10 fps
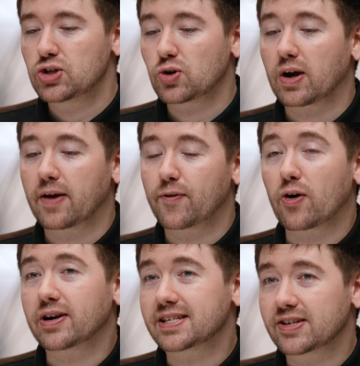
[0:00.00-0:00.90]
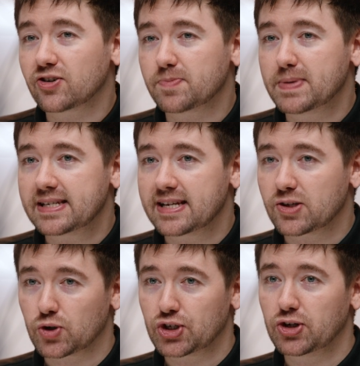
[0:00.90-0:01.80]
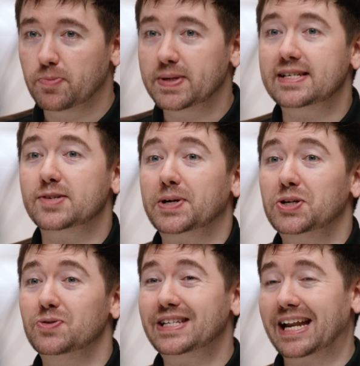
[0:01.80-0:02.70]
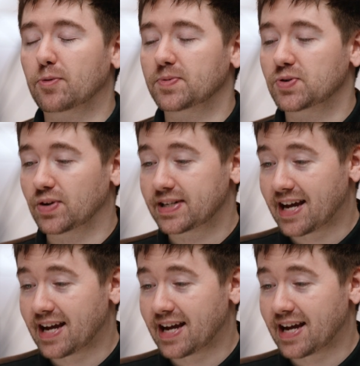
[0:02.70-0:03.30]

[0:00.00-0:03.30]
So if you're in a serious business or studio business where you use teleprompters all the